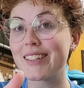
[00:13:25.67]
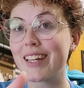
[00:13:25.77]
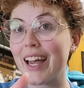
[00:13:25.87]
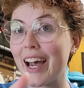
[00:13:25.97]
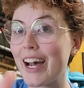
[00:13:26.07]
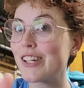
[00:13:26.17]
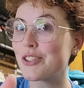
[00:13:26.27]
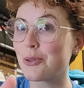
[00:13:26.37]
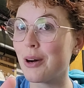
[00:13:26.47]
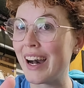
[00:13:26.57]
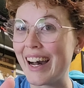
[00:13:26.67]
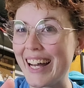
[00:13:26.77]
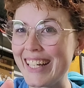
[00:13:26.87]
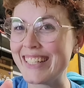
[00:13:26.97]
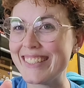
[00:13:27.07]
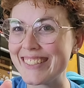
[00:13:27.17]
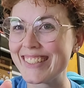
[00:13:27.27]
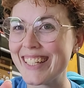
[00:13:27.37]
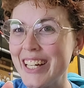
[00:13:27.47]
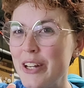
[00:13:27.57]
cash-wise
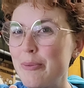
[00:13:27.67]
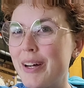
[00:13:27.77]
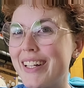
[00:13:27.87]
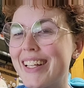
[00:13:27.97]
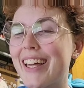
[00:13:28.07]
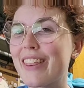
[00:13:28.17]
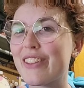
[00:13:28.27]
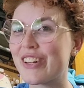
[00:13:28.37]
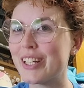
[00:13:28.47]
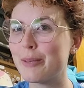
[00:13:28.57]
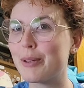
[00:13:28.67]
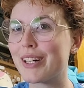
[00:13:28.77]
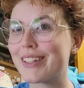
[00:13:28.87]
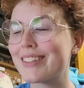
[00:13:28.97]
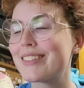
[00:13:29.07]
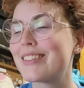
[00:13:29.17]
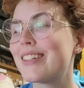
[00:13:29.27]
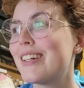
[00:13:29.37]
by like $30.